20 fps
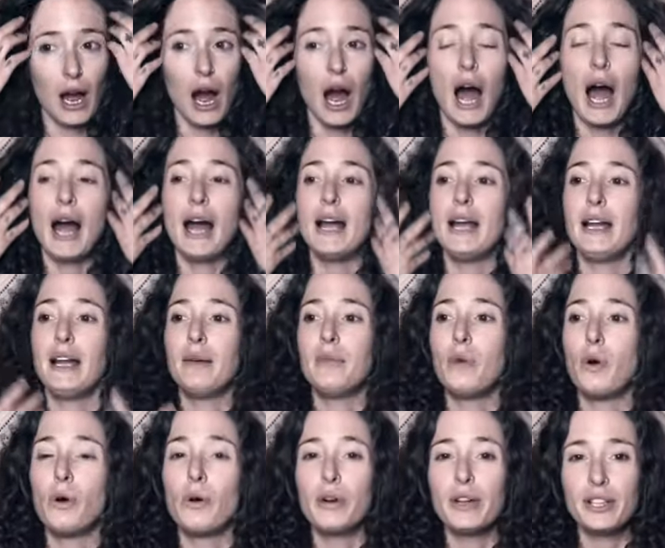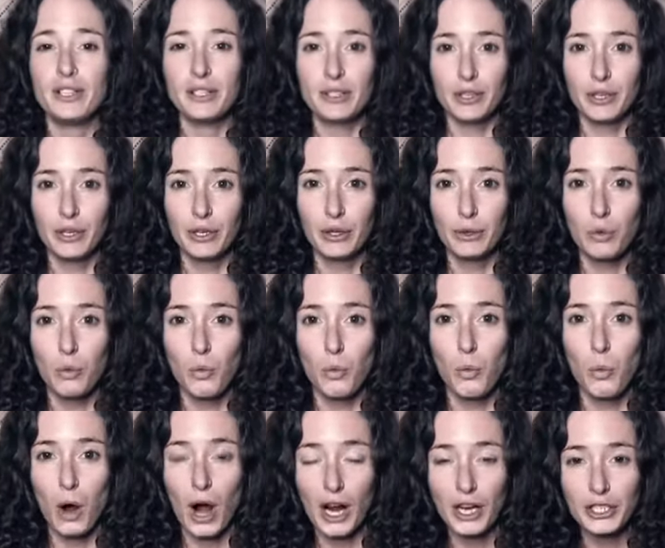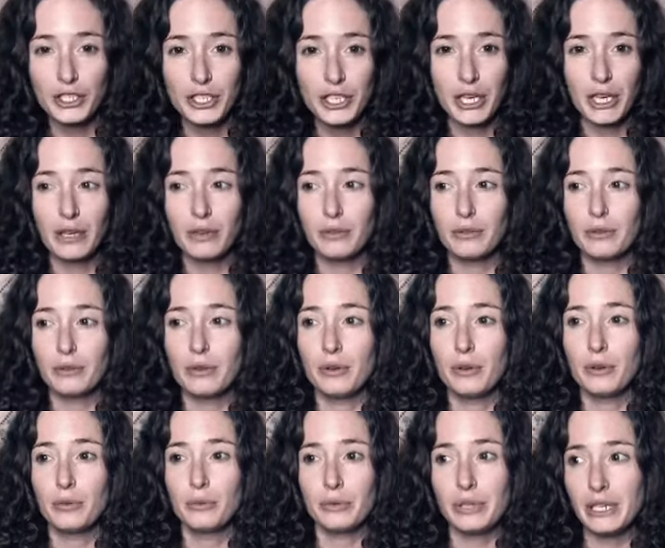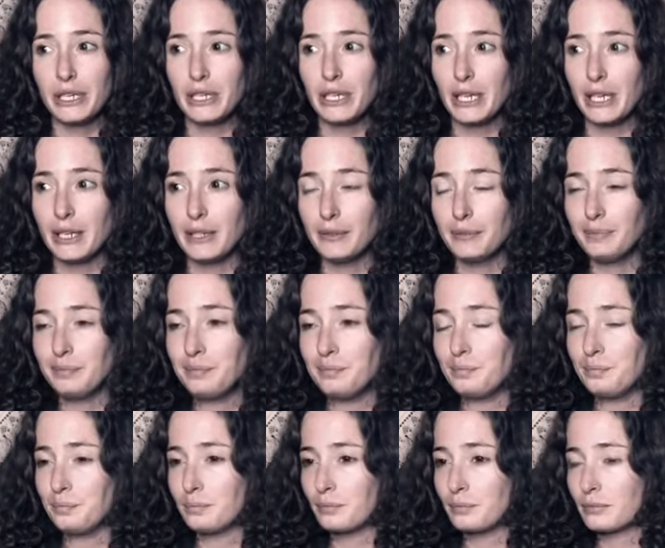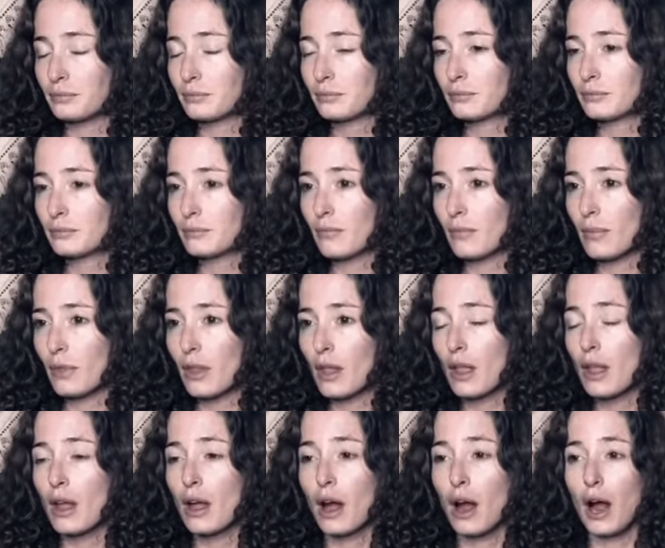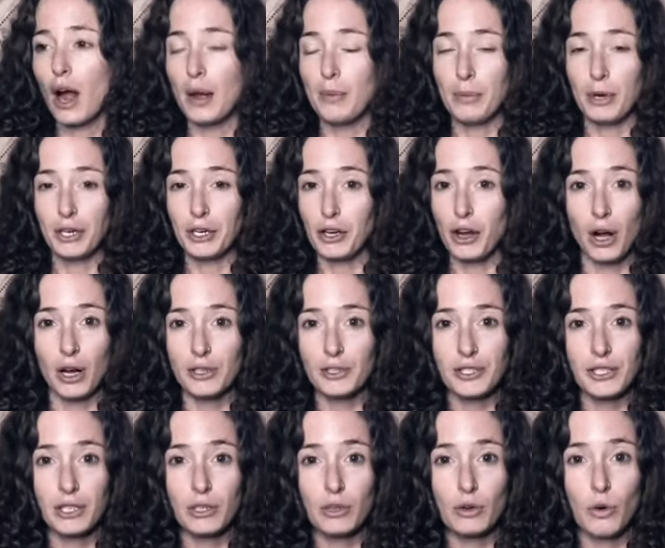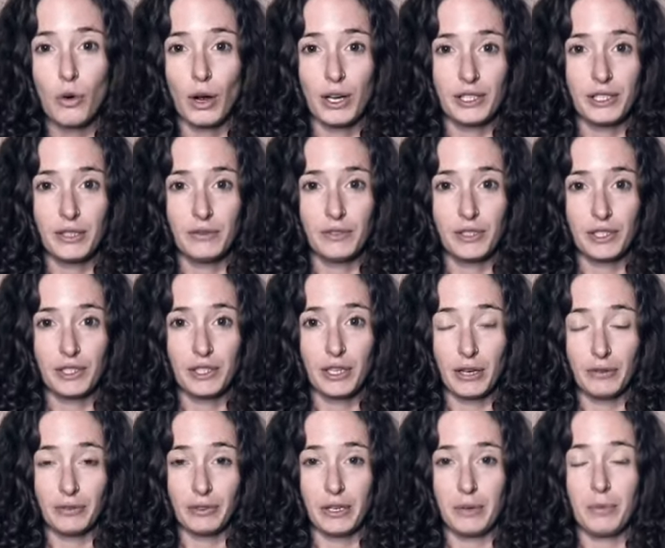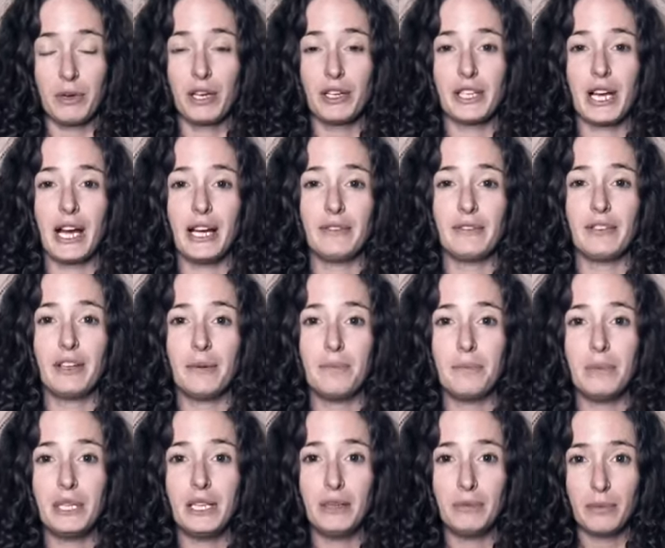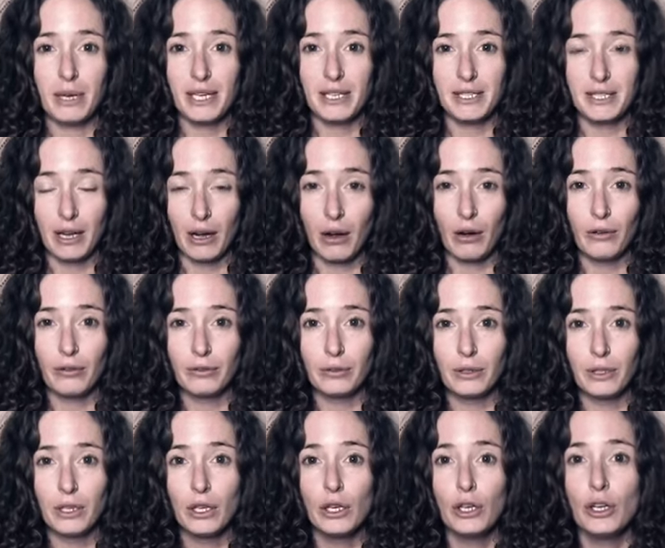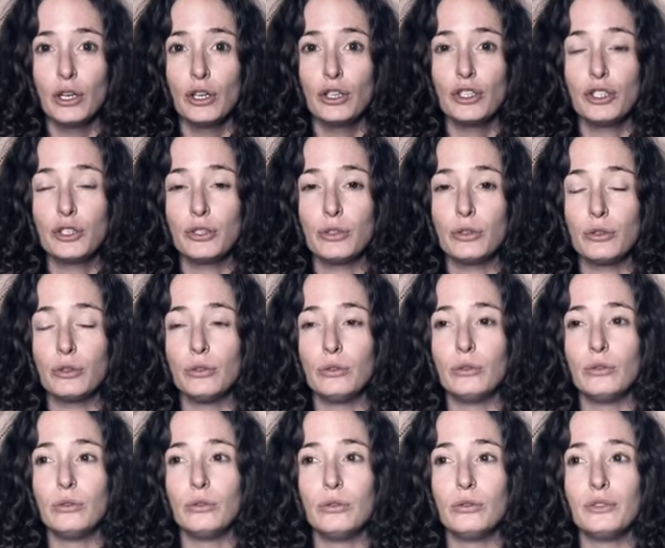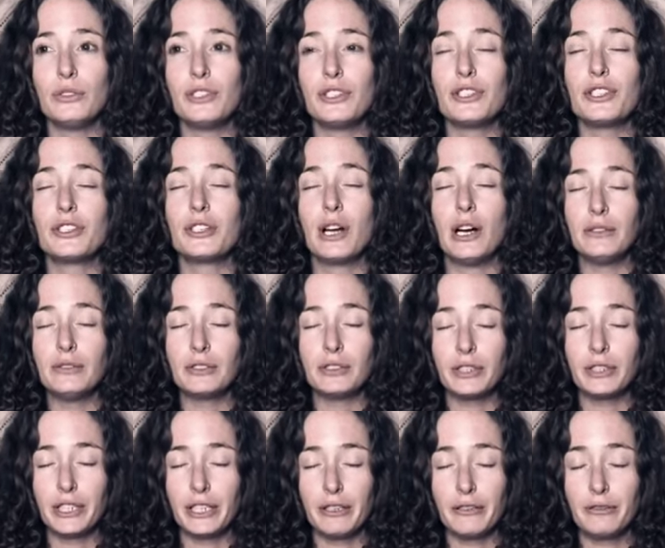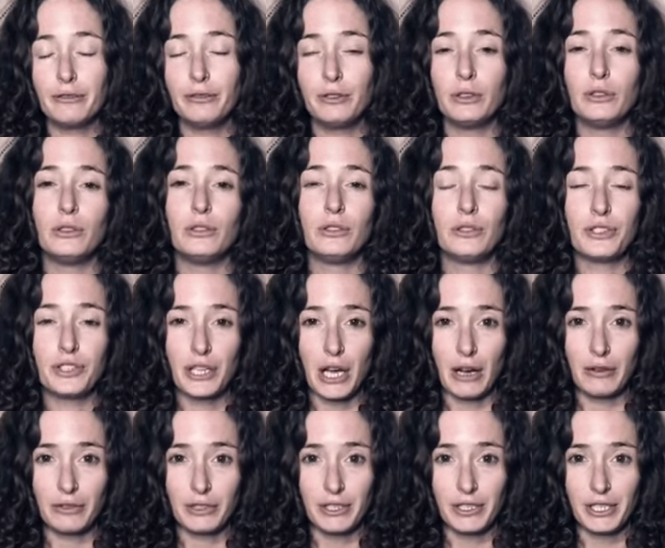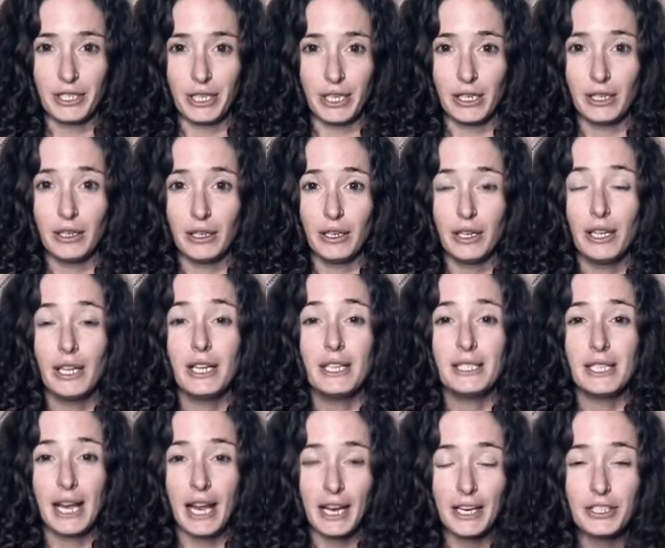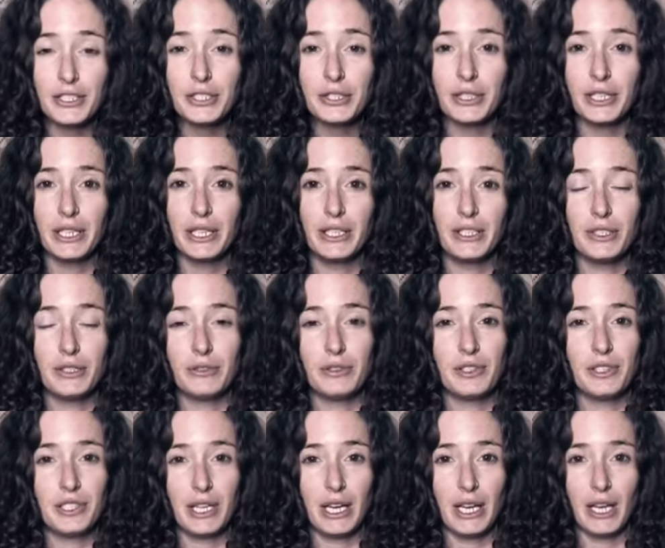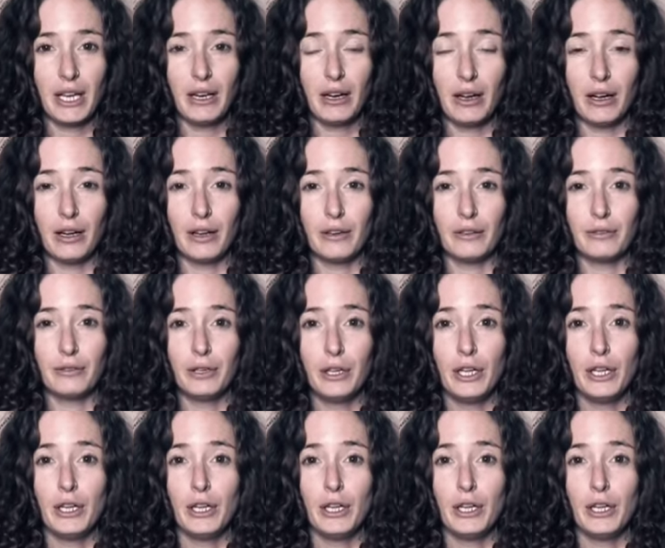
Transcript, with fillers: I am always watching, reading. I'm on a constant quest of discovery because I have committed myself to discovering full sovereignty to entering into a state of